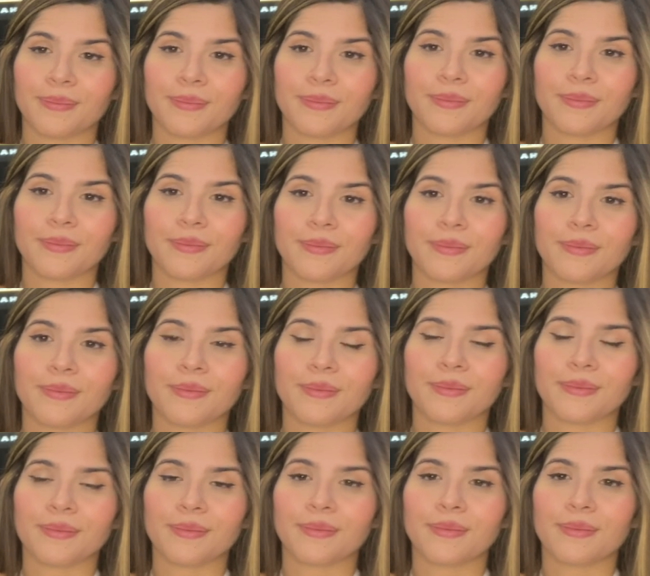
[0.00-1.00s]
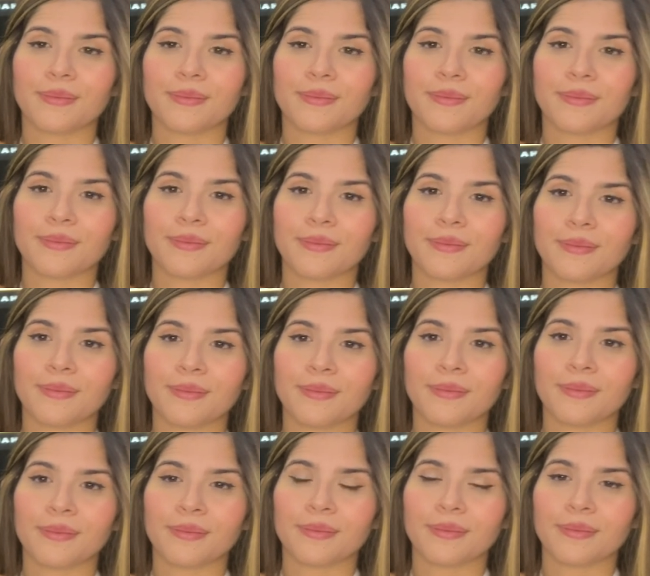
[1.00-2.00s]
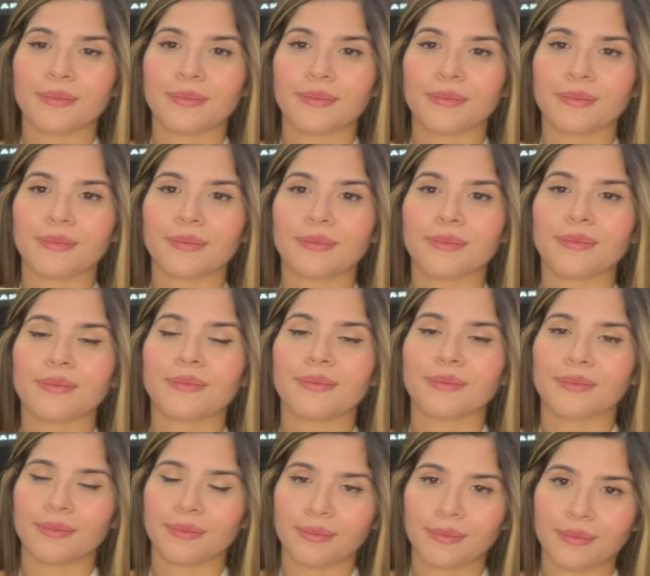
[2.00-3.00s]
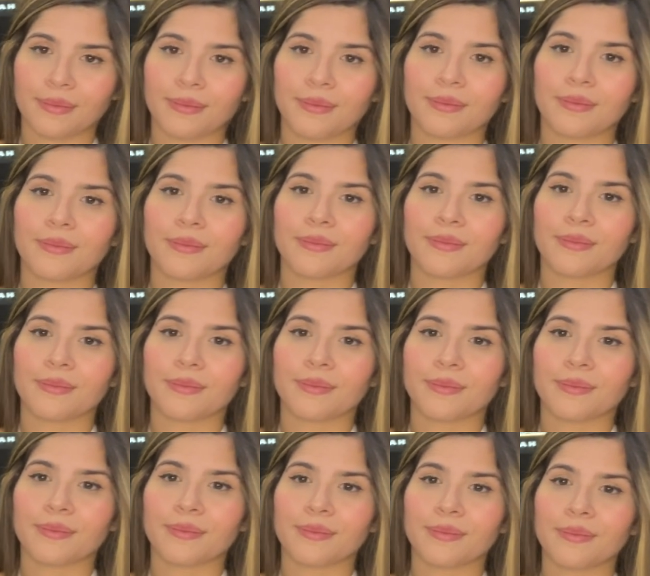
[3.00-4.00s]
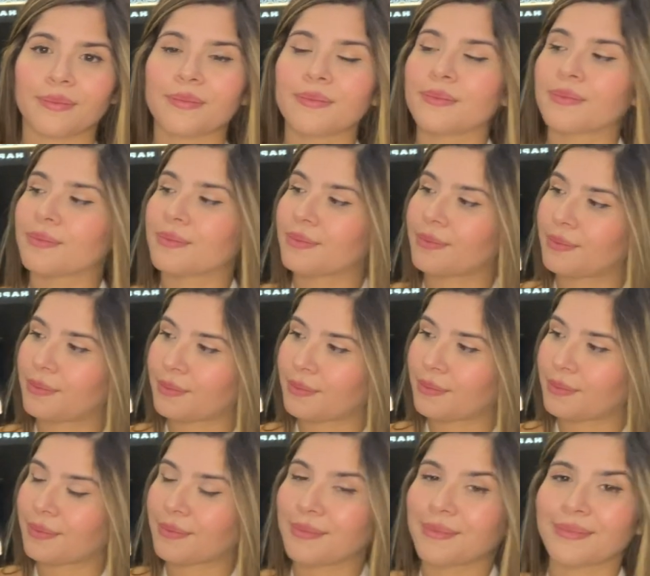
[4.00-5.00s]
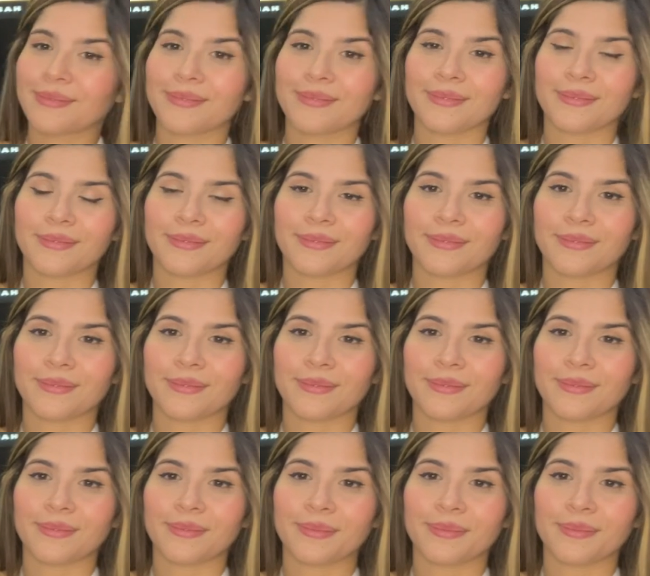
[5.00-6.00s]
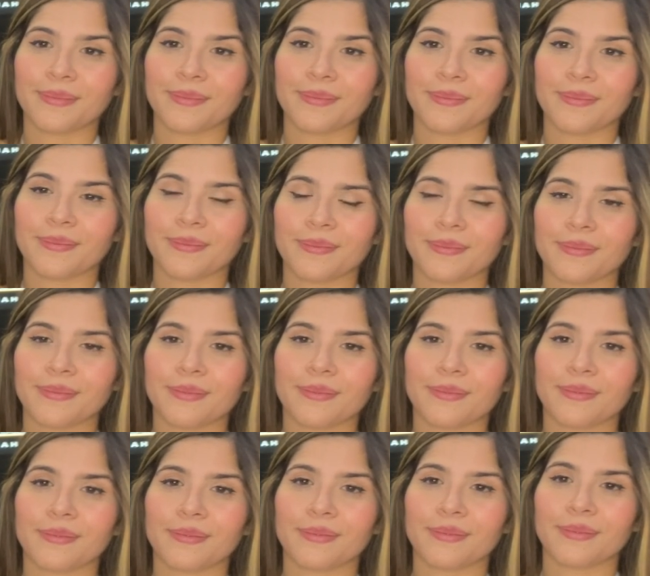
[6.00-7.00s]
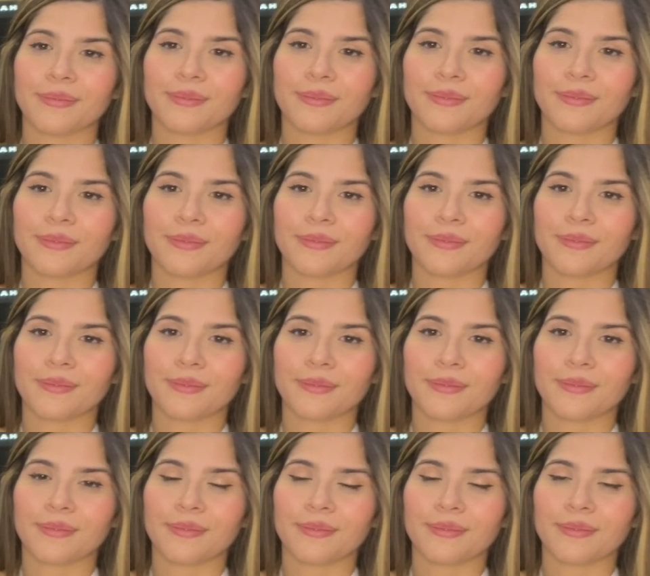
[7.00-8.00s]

(not speaking)